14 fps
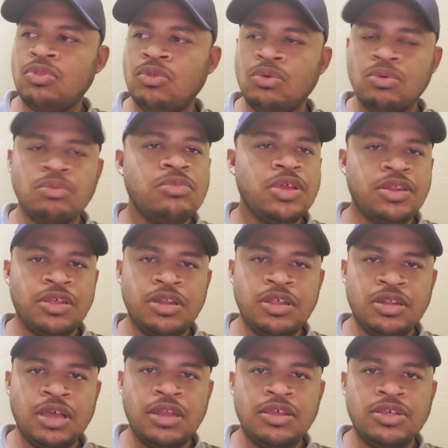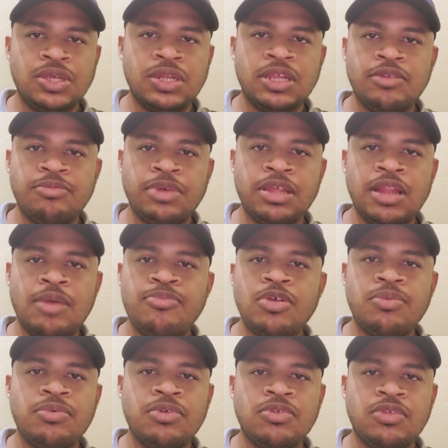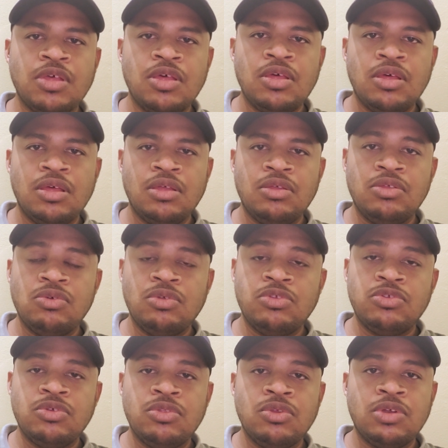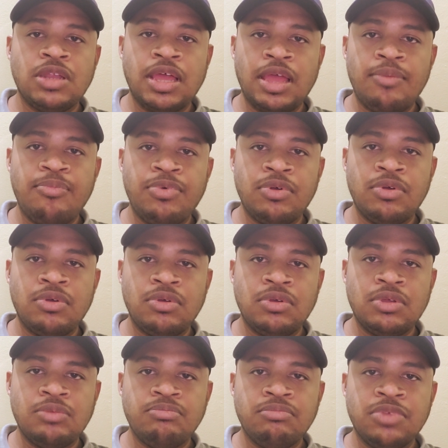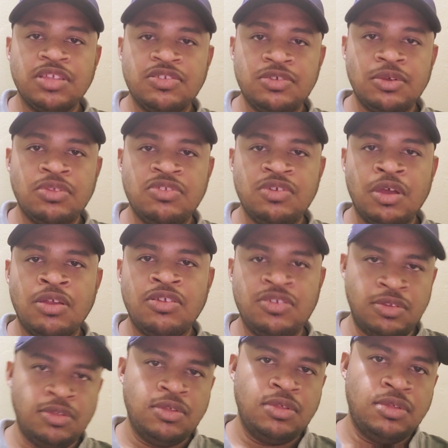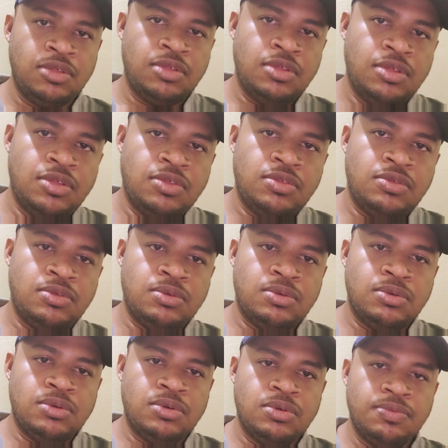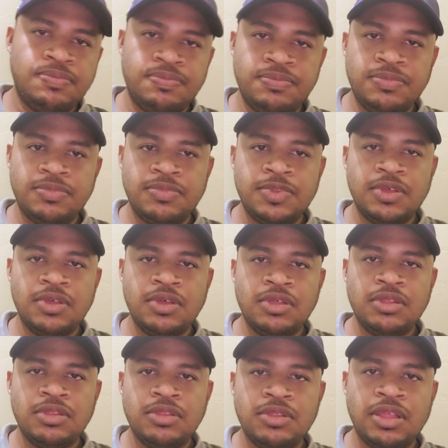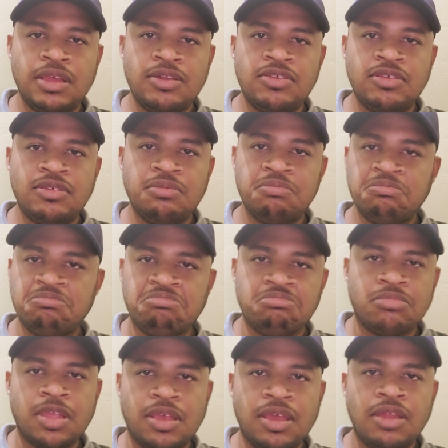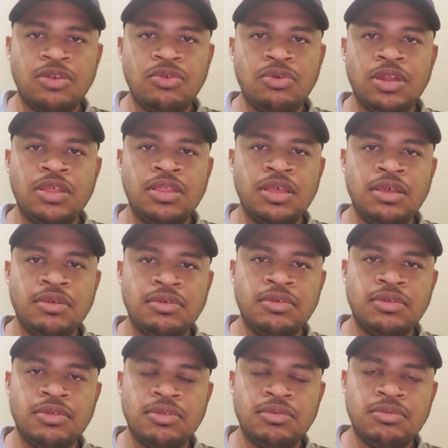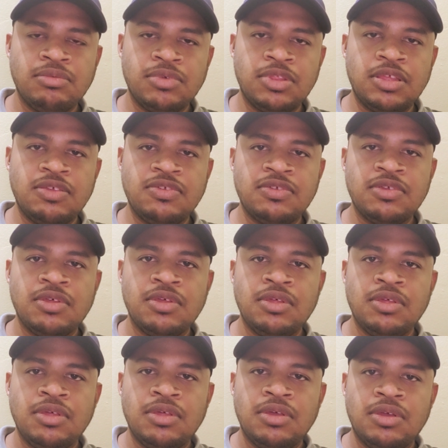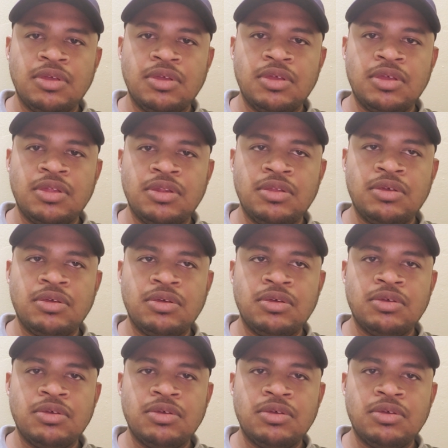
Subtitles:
no internet connection, and my laptop is also not have much charge. So yeah, that's can do anything for this. And